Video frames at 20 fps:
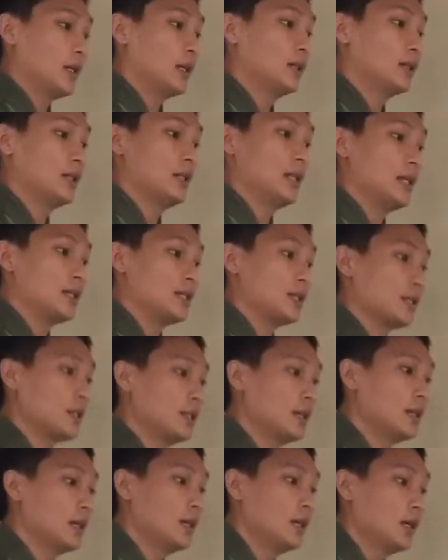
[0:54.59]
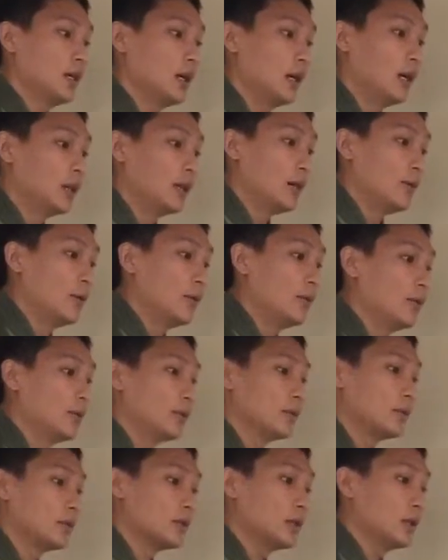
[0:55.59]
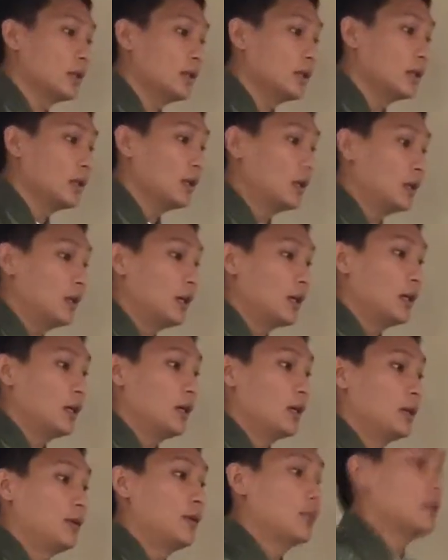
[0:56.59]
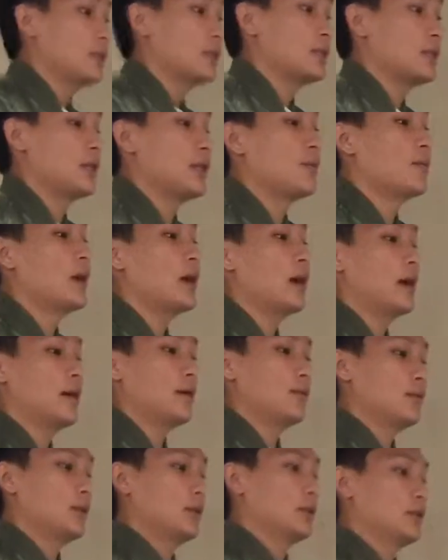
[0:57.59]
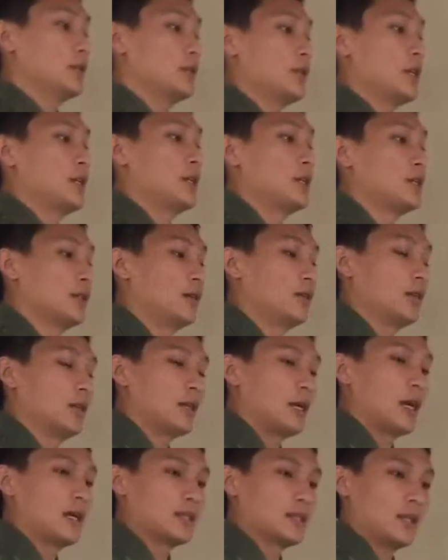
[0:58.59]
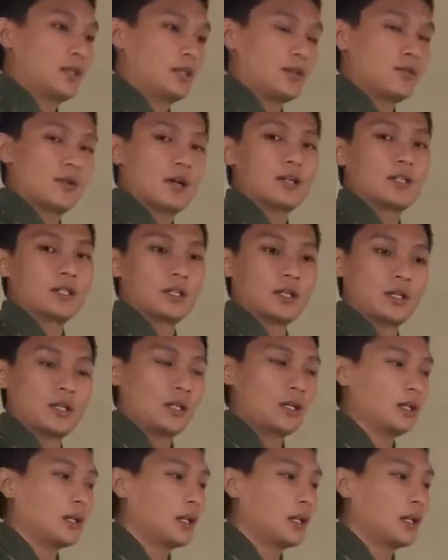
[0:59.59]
not least, we would see why wouldn't Chinese students ask any question in